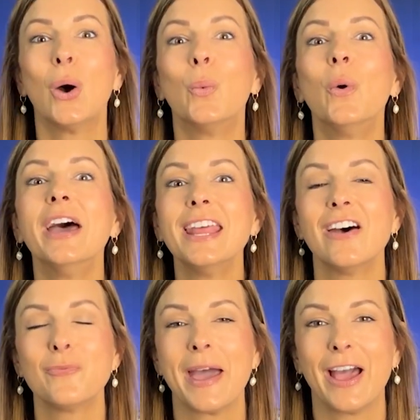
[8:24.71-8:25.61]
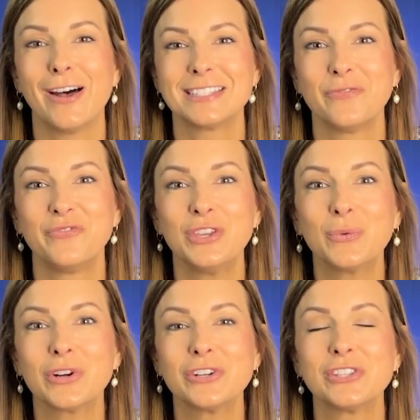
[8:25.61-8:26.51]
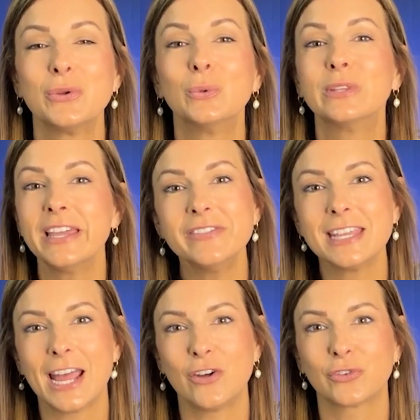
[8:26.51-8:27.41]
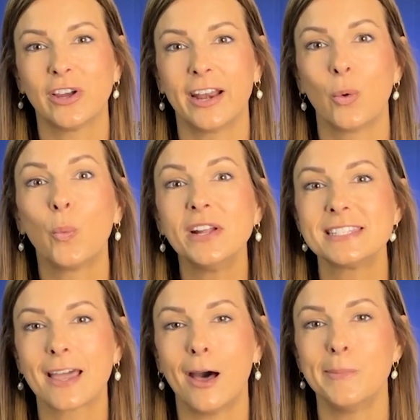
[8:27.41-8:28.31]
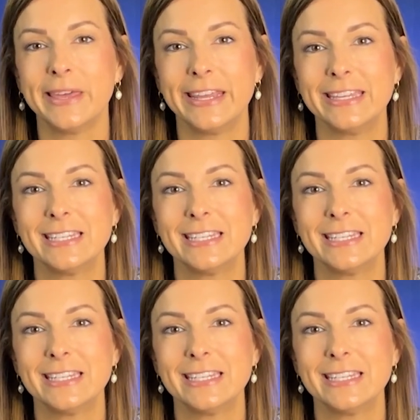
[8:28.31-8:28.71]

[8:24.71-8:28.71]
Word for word: One of my awesome viewers who lives in Alpharetta once commented,